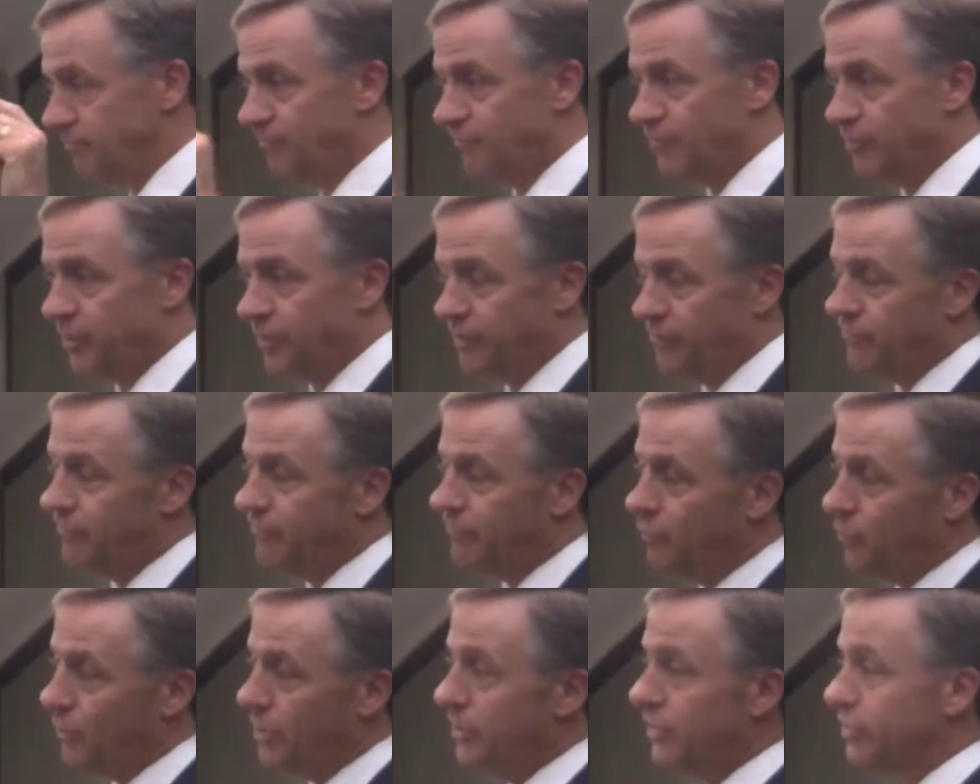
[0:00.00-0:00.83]
for the
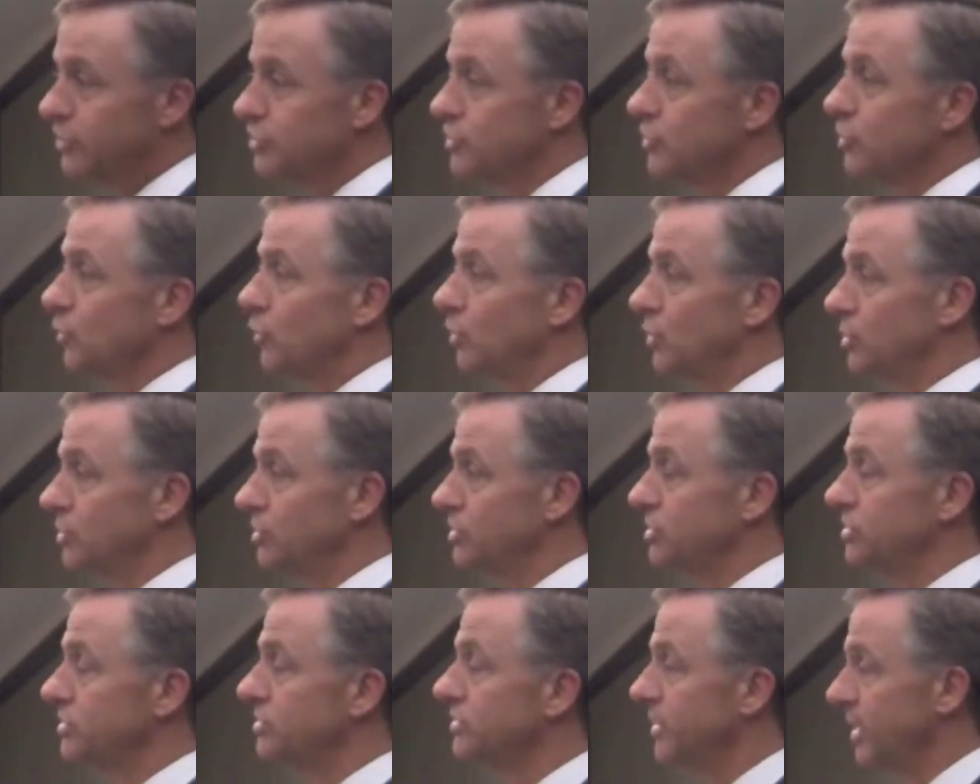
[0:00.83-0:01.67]
four-year
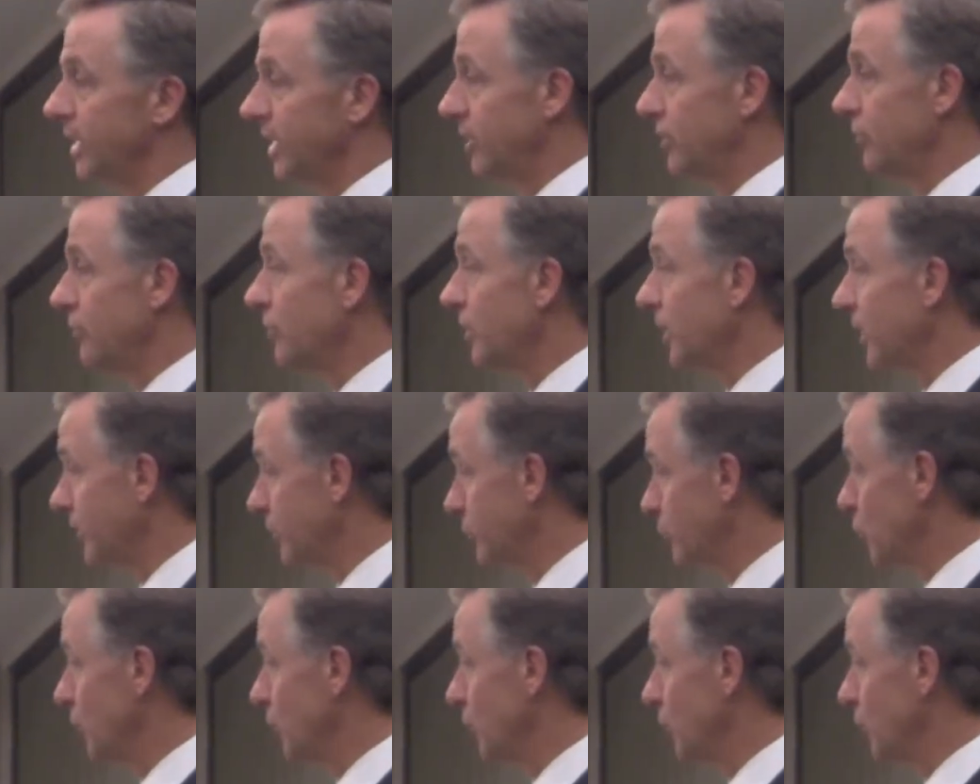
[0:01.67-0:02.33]
schools, they